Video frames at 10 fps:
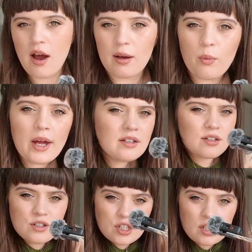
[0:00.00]
I
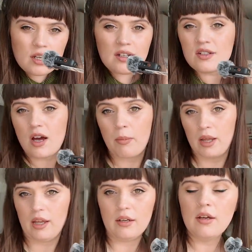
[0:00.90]
went to
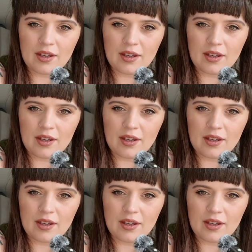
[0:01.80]
Dublin.